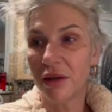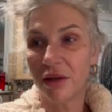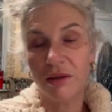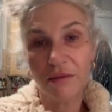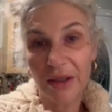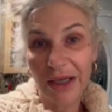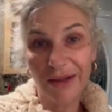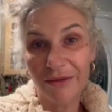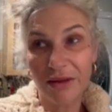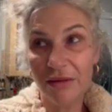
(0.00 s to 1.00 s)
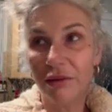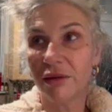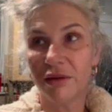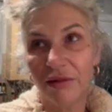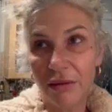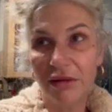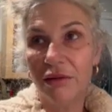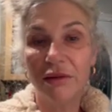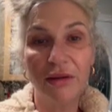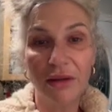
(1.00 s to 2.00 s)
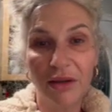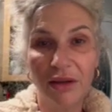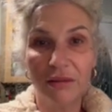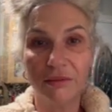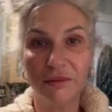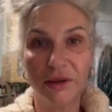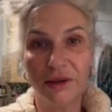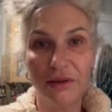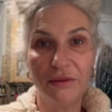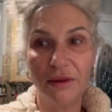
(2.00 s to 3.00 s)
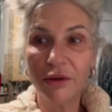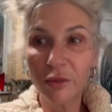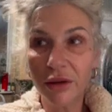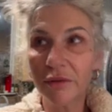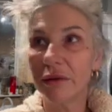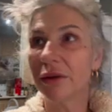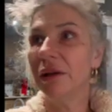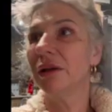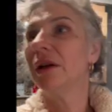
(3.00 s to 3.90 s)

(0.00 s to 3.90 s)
You don't have to. Go Google it. I don't want to do all the work for you.